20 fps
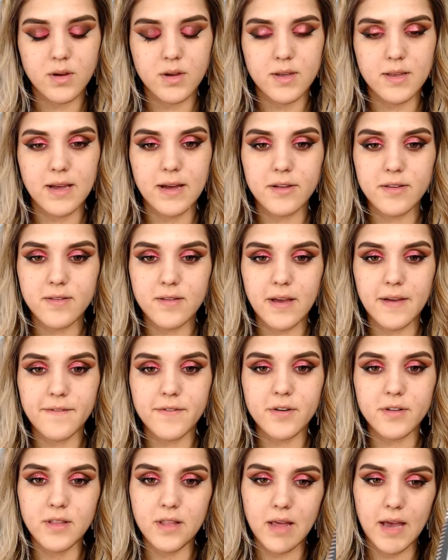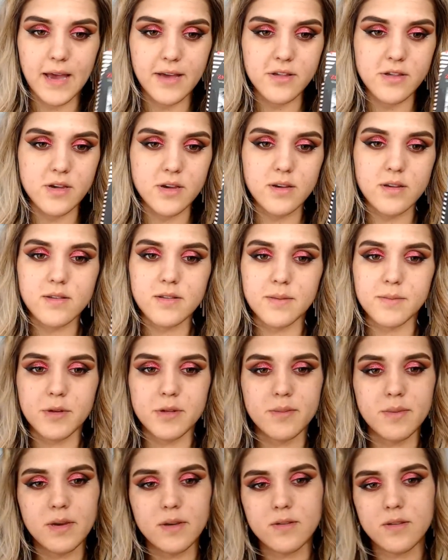Now it's time for lashes. I'm going
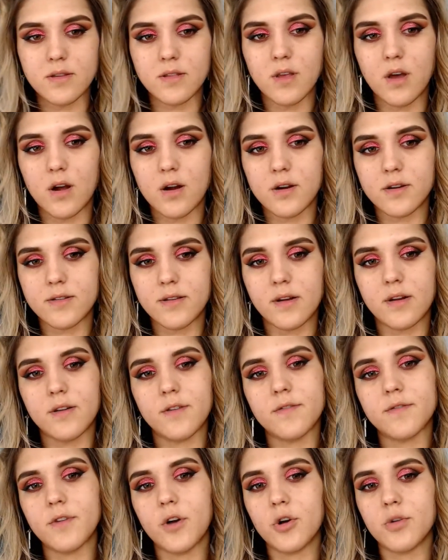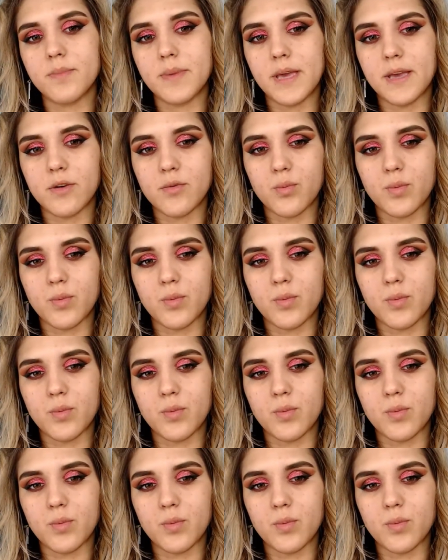to be using the Ardell Faux Mink